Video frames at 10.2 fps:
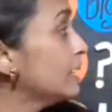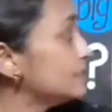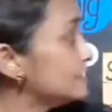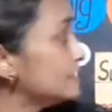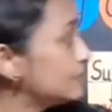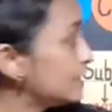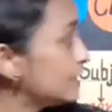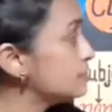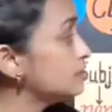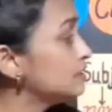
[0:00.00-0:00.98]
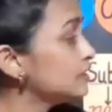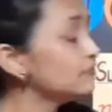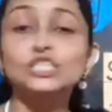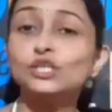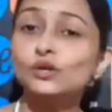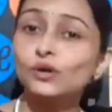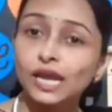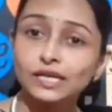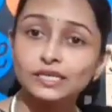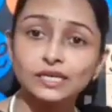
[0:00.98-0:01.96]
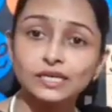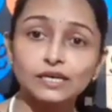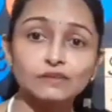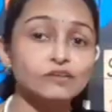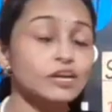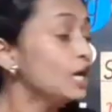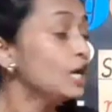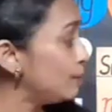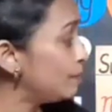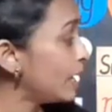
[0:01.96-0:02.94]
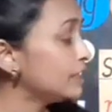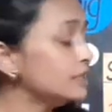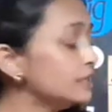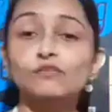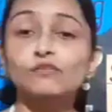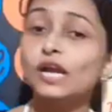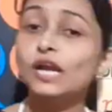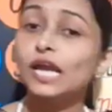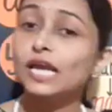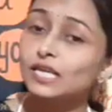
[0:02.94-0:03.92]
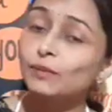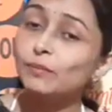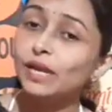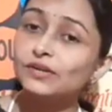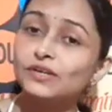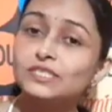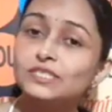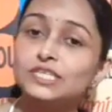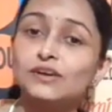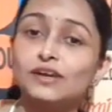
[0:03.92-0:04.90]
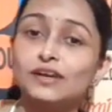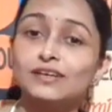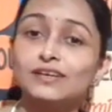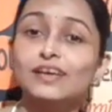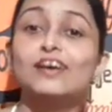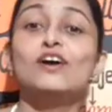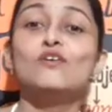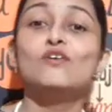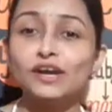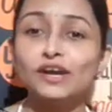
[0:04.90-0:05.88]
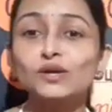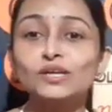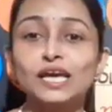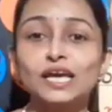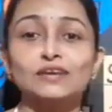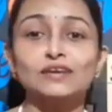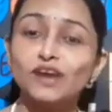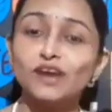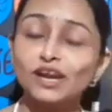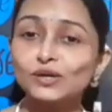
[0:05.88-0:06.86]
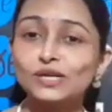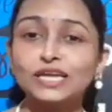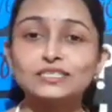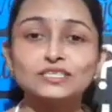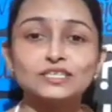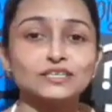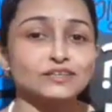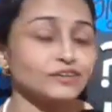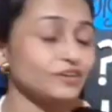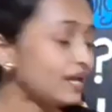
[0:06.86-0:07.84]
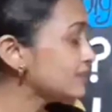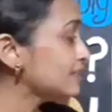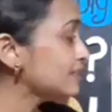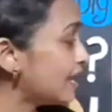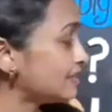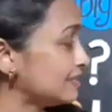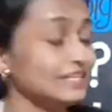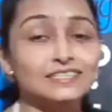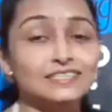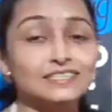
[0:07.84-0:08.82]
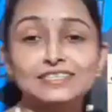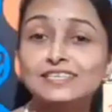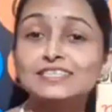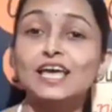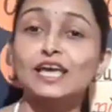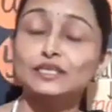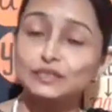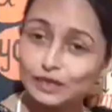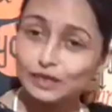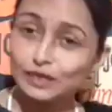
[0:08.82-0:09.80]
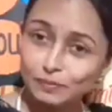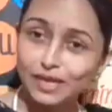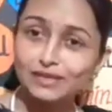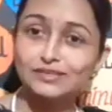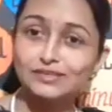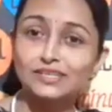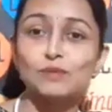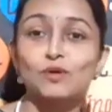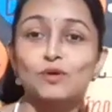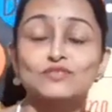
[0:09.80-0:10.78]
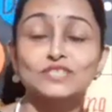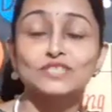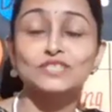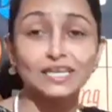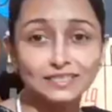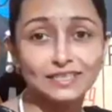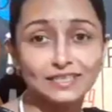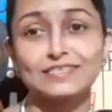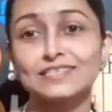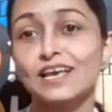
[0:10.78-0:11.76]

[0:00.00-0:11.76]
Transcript: Is it assertive, interrogative, imperative, or exclamatory, children? Very good, Nethik. Very good, Angel. Yes. This is exclamatory type of sentence.